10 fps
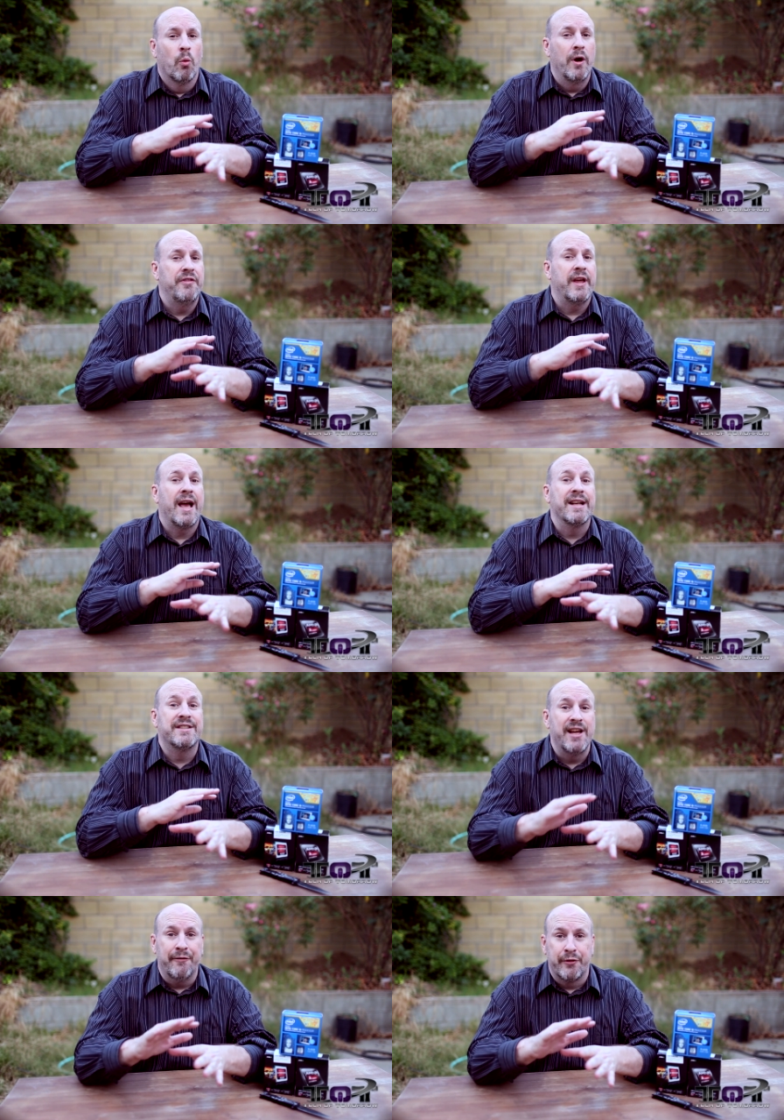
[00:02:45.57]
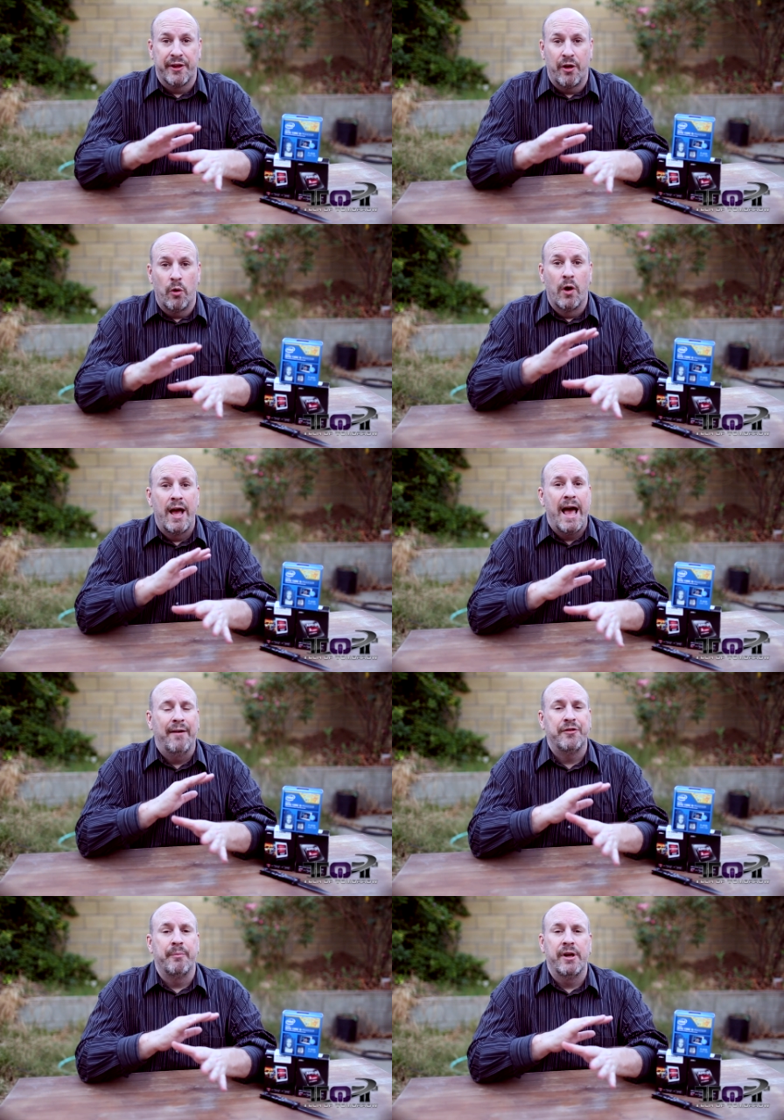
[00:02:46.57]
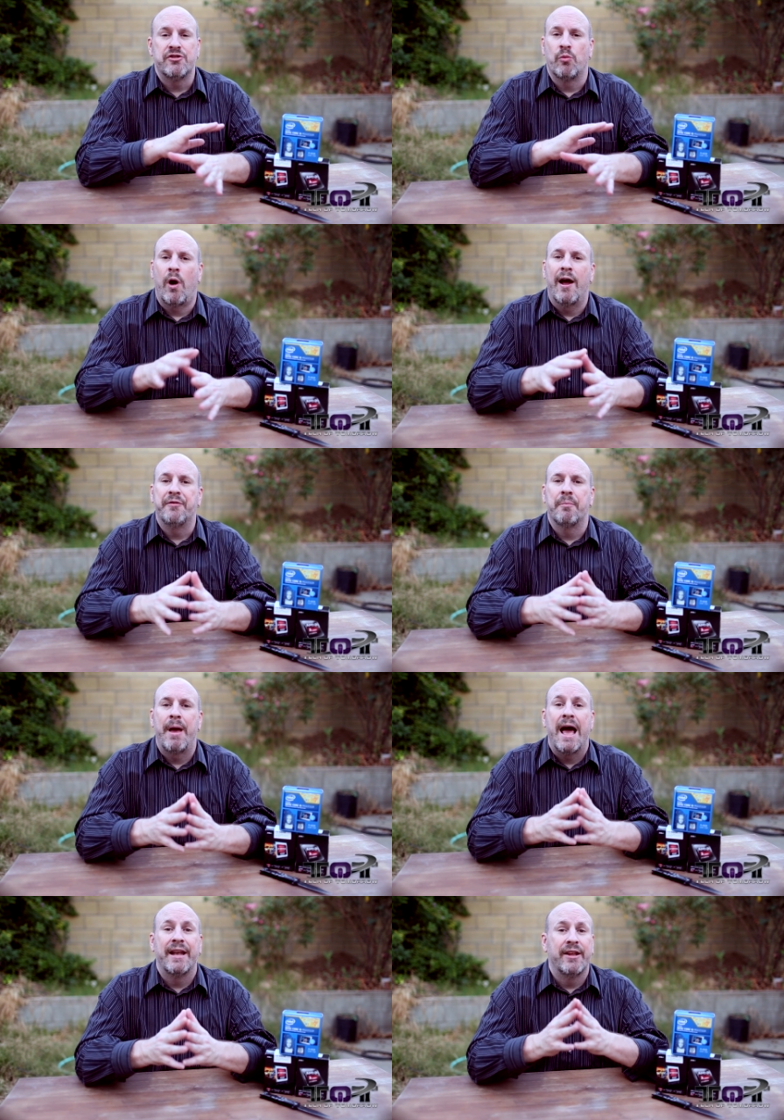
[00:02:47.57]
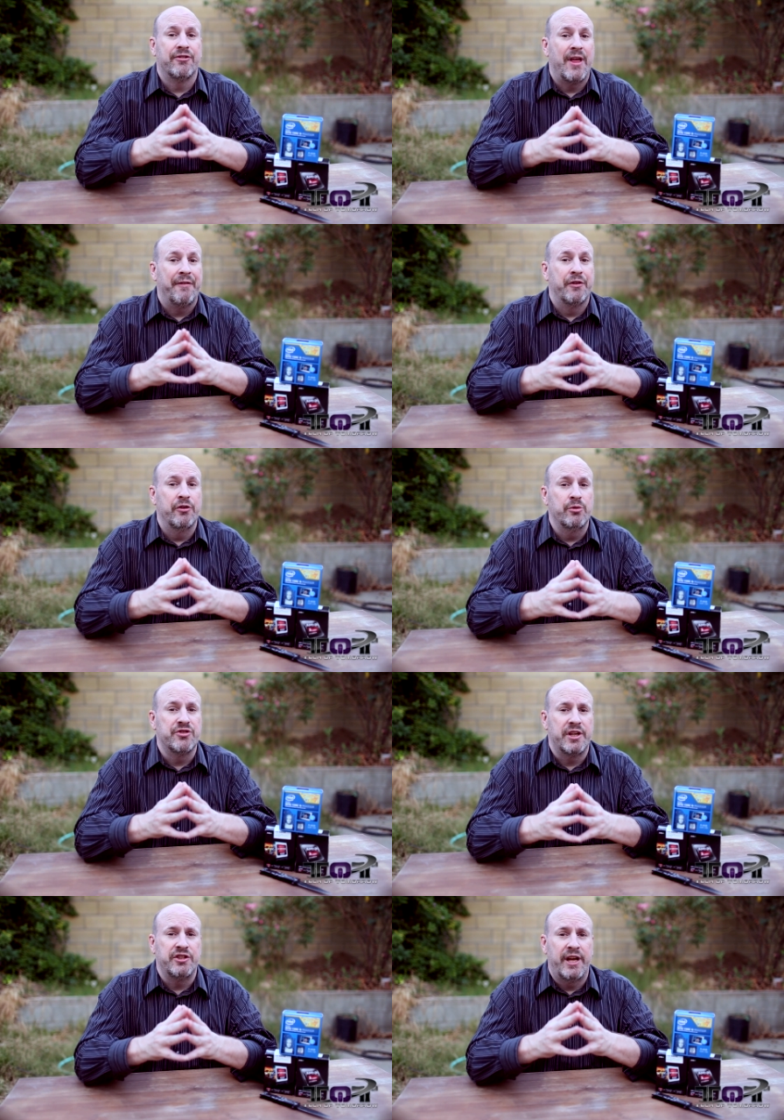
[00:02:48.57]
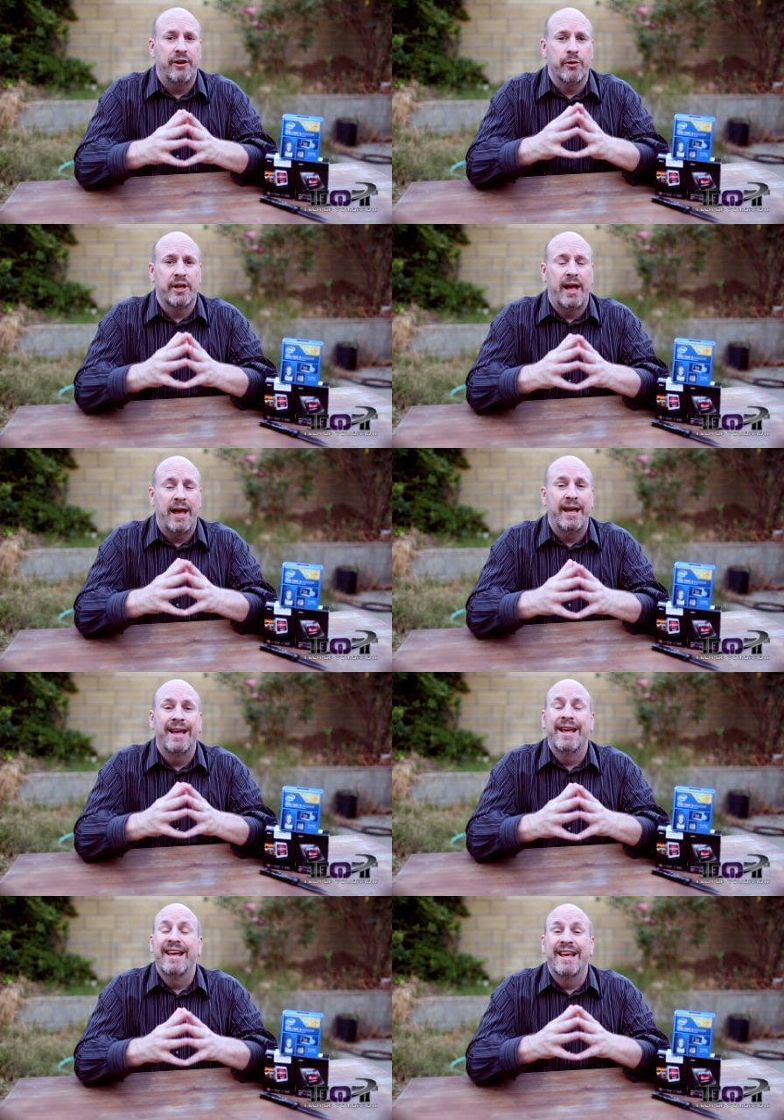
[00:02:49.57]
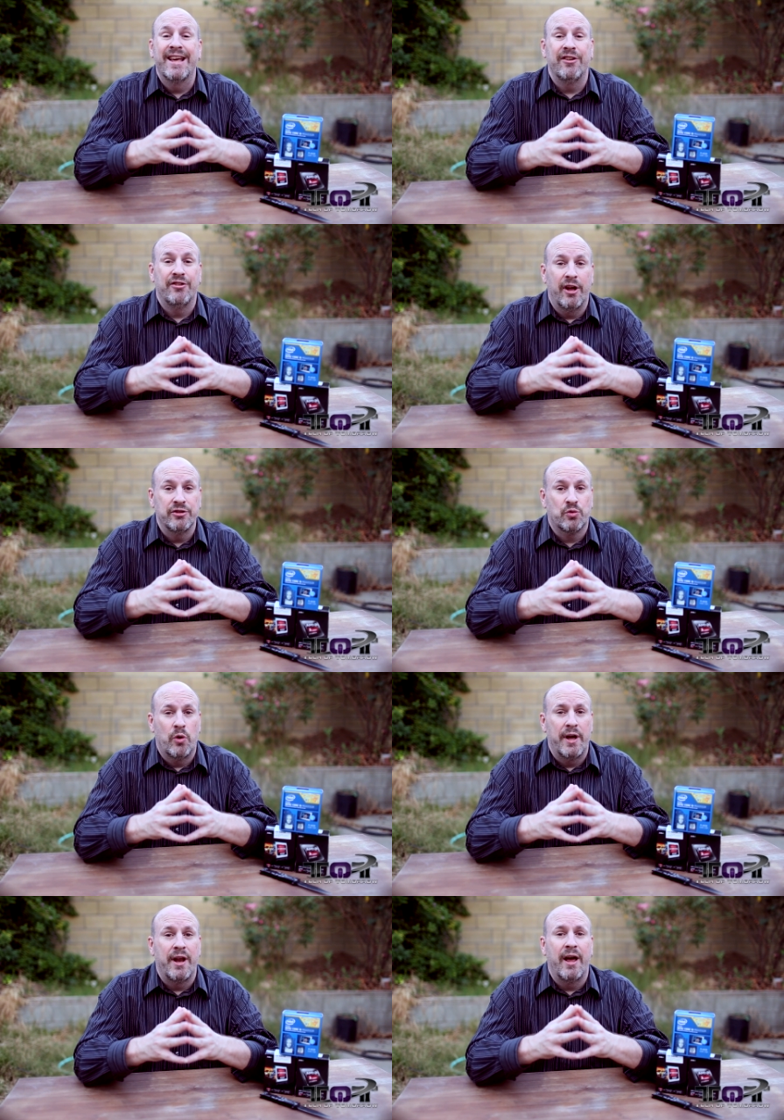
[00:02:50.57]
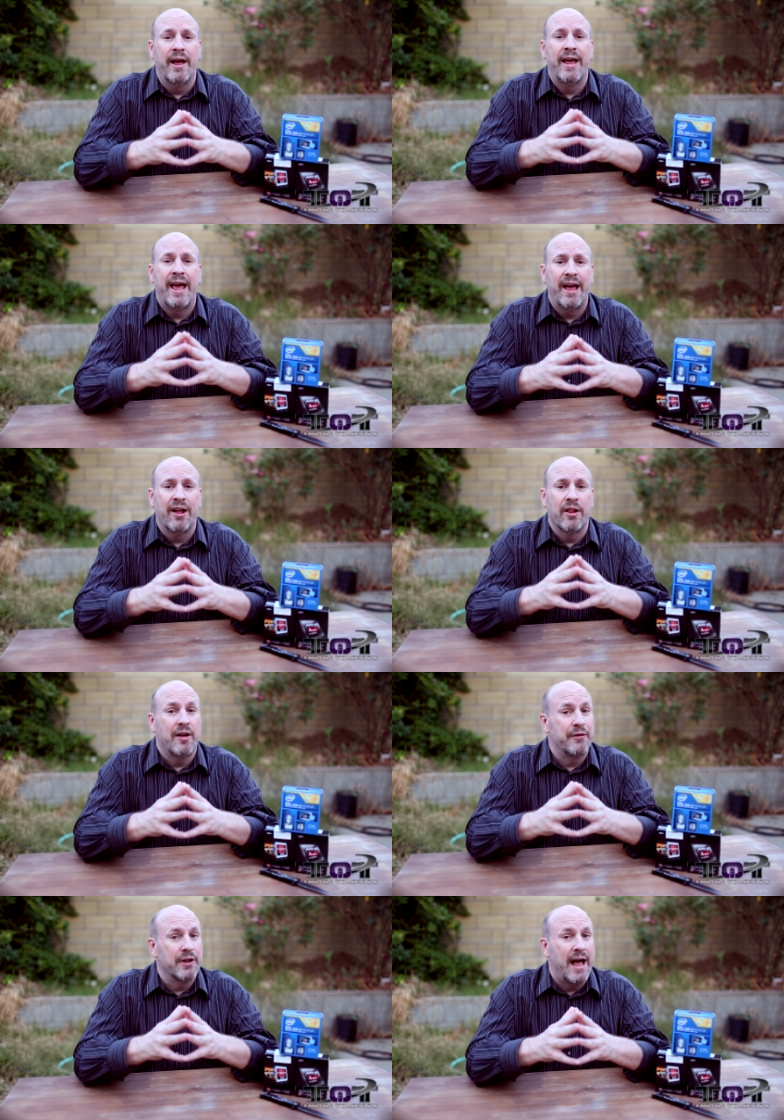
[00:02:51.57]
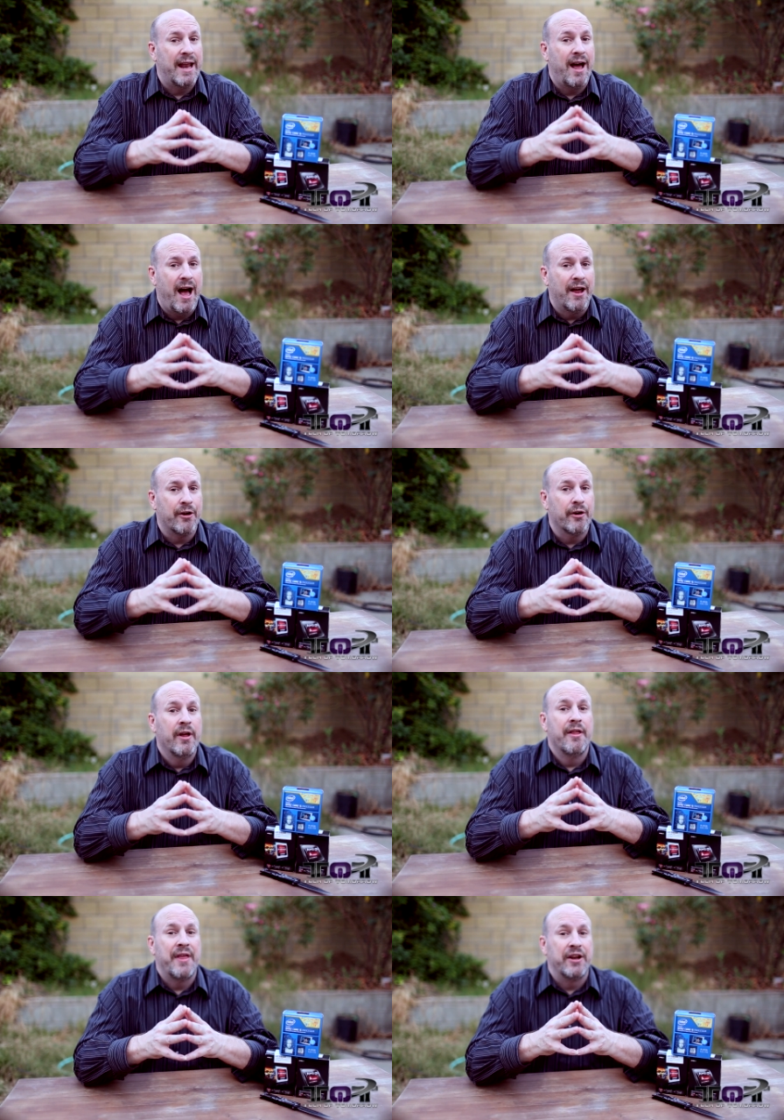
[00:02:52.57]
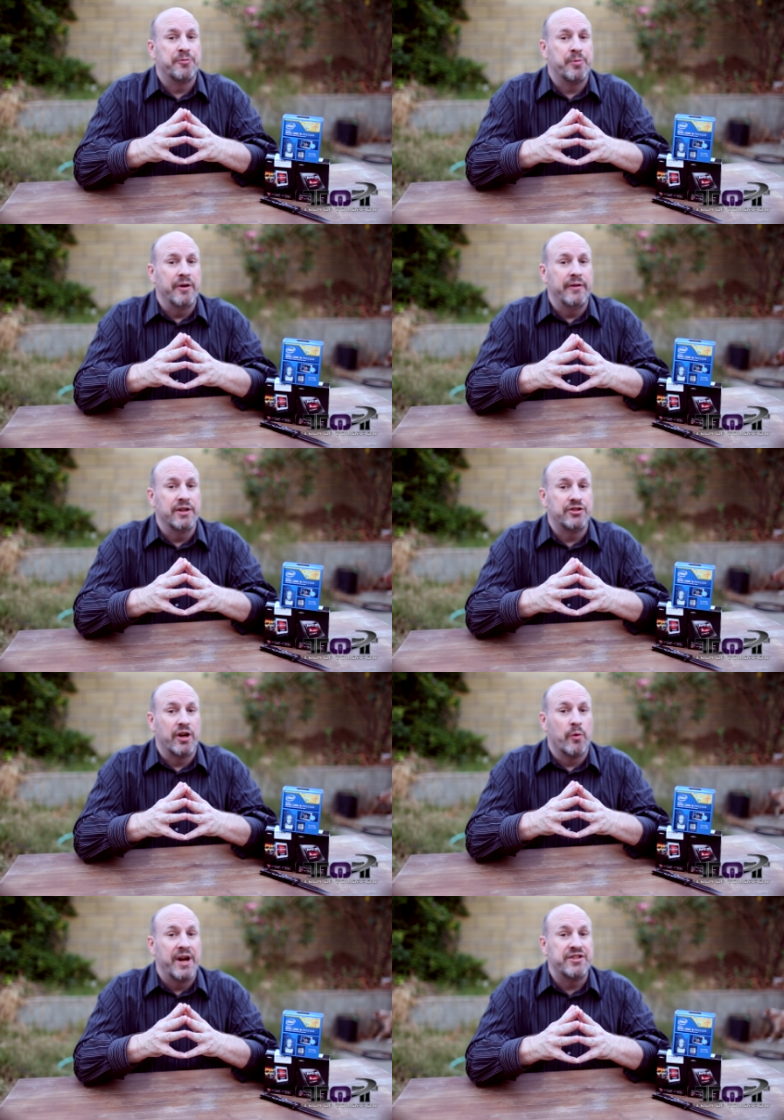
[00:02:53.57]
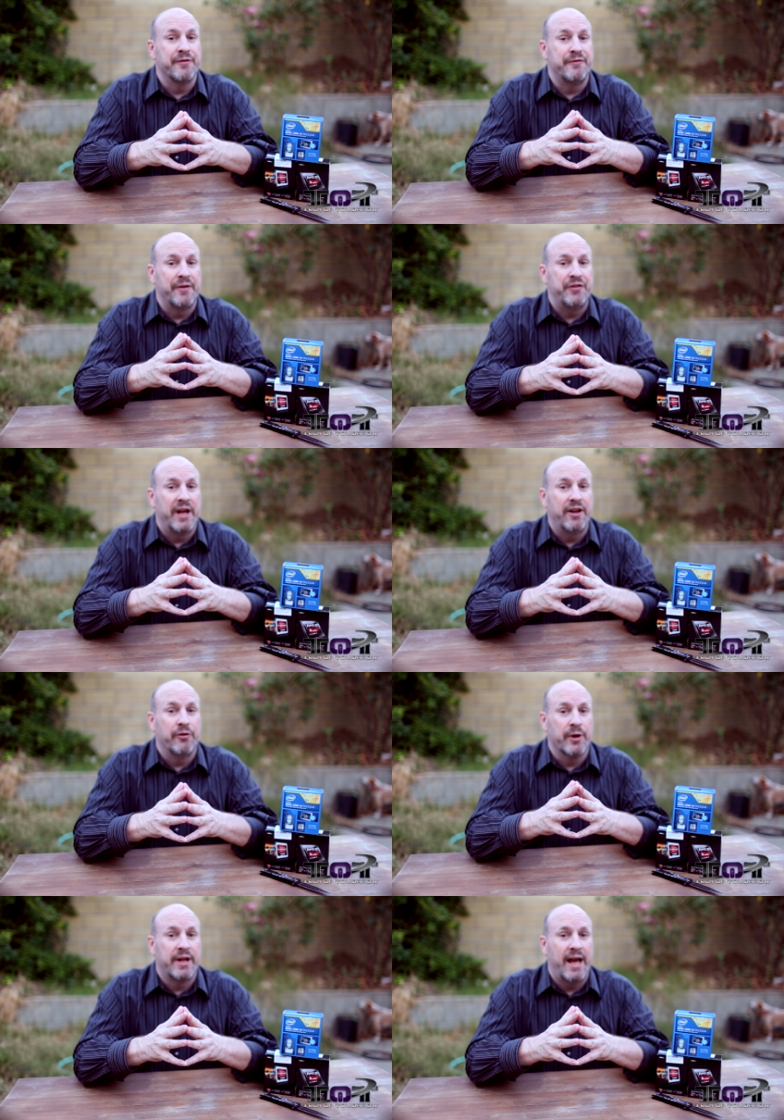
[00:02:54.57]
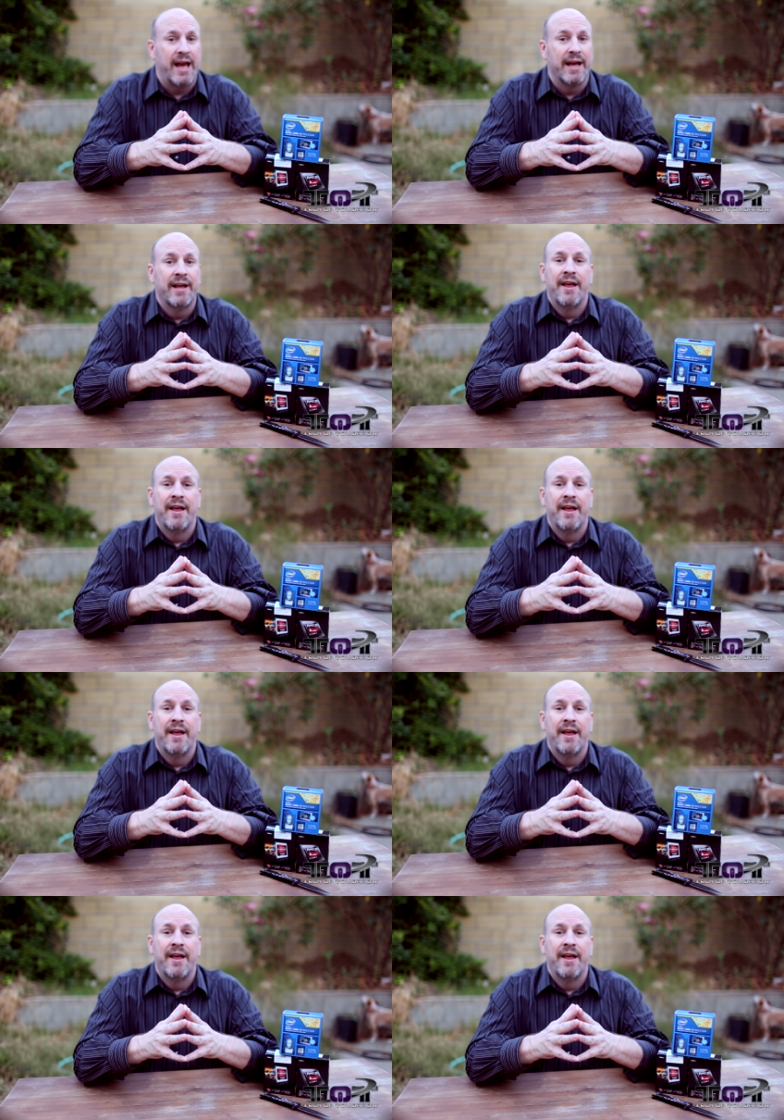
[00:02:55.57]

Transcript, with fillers: one thing I definitely though have to mention right off the bat is that the new sixty-eight hundred K, it does run a hell of a lot hotter than its previous generation fifty-eight hundred K.